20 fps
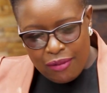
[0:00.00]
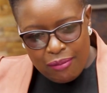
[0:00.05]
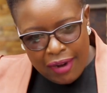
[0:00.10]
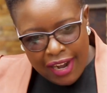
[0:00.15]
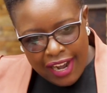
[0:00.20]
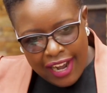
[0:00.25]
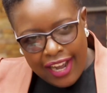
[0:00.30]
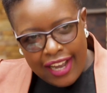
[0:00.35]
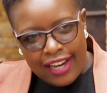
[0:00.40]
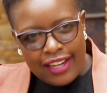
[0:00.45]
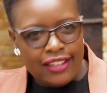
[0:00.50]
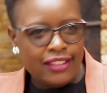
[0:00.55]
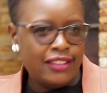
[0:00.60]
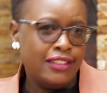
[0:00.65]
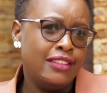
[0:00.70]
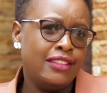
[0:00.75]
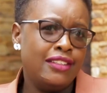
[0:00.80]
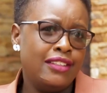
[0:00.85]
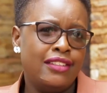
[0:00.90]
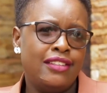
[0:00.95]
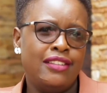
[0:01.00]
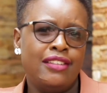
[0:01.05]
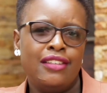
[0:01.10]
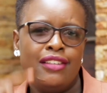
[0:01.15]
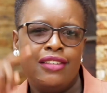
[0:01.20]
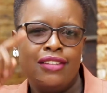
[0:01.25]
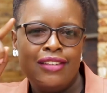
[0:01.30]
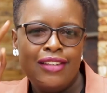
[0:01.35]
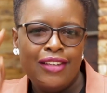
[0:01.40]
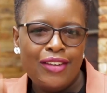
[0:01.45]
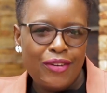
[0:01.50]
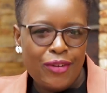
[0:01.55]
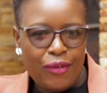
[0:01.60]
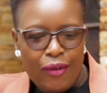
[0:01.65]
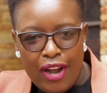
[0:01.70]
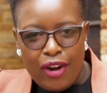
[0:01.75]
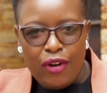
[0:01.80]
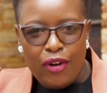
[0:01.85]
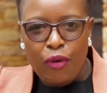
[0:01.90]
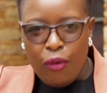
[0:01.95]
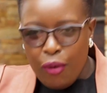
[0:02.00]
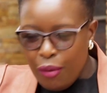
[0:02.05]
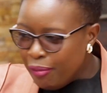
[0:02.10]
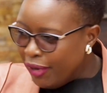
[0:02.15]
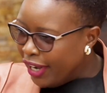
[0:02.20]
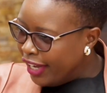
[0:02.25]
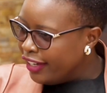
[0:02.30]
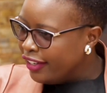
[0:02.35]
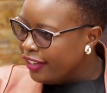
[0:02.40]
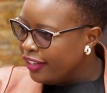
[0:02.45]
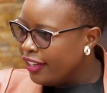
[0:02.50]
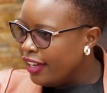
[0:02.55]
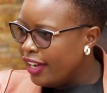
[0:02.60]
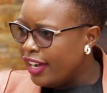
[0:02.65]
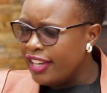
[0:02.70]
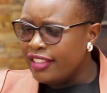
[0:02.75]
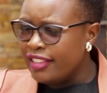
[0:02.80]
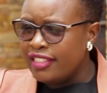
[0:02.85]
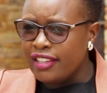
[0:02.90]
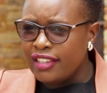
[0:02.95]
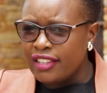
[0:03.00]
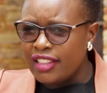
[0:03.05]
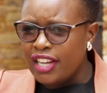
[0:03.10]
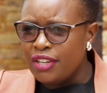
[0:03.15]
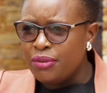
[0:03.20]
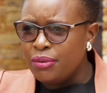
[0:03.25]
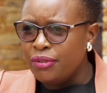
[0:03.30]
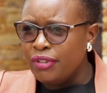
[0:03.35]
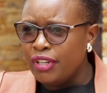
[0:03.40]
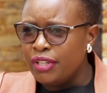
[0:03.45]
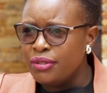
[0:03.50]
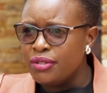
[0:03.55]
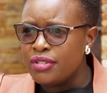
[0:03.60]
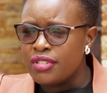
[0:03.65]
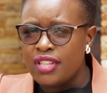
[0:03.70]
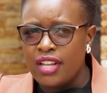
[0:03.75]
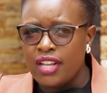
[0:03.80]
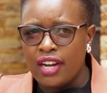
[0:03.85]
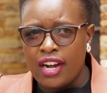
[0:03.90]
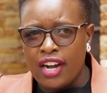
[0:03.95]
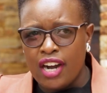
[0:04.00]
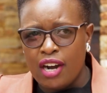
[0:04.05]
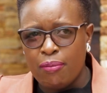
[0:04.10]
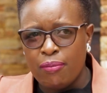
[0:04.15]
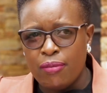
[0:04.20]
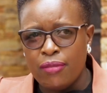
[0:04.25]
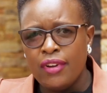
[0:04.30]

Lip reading: one man, one woman. I think that will reduce the gap.